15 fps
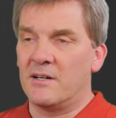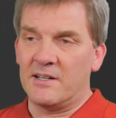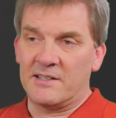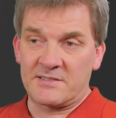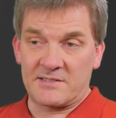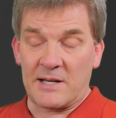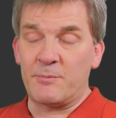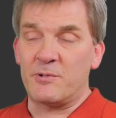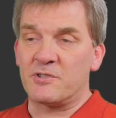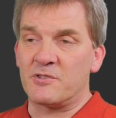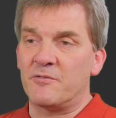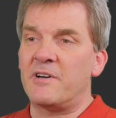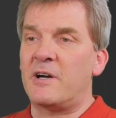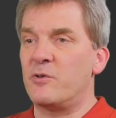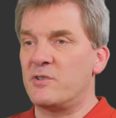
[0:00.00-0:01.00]
establish a
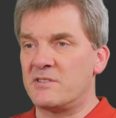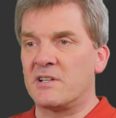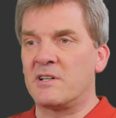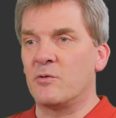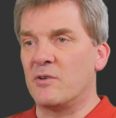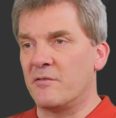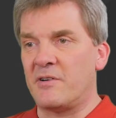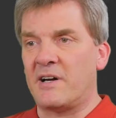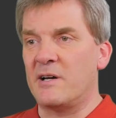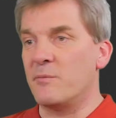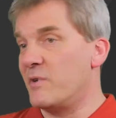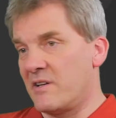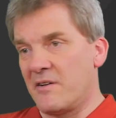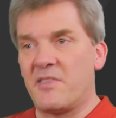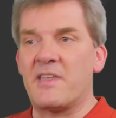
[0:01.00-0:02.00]
very secure
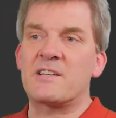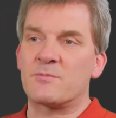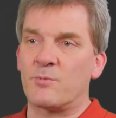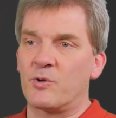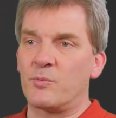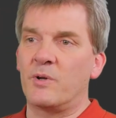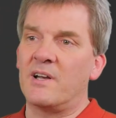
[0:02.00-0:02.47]
environment, and that's what we